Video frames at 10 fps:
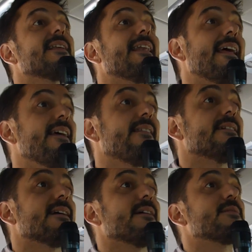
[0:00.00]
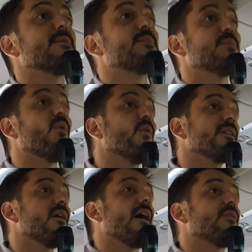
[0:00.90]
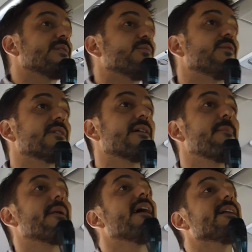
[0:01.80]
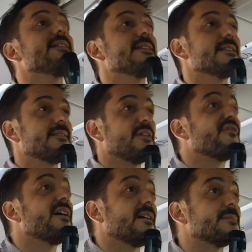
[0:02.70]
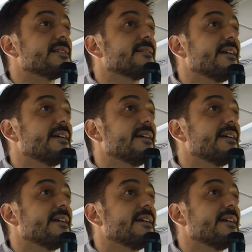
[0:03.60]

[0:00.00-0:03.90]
the ladies had to do all the housework plus the farms,